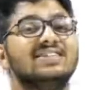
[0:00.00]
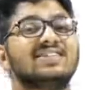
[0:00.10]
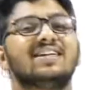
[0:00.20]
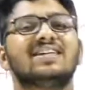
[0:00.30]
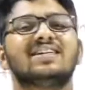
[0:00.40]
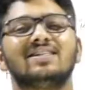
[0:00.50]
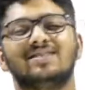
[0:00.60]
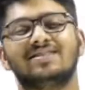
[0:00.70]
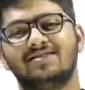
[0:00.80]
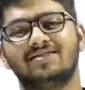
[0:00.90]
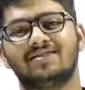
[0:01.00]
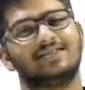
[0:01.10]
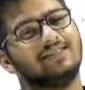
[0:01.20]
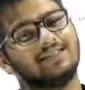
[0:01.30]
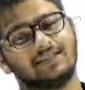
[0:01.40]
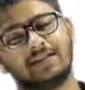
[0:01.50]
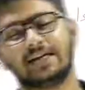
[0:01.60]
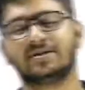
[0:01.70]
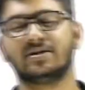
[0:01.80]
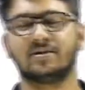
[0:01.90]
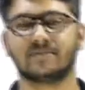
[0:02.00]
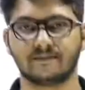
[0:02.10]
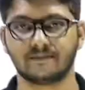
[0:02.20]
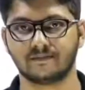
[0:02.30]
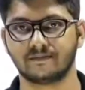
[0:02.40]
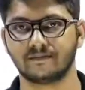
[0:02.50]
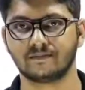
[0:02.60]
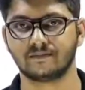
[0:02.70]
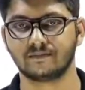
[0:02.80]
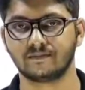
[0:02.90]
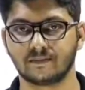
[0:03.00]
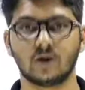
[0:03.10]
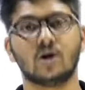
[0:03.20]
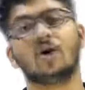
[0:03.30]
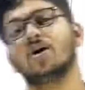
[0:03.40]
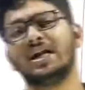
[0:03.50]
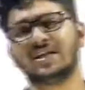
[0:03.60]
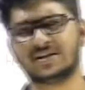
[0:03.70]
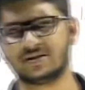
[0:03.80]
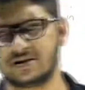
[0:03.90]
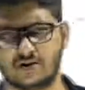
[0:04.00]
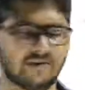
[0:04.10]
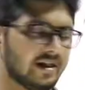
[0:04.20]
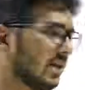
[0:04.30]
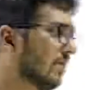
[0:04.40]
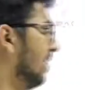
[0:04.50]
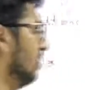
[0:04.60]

is hertz. That's it. Or else, obviously we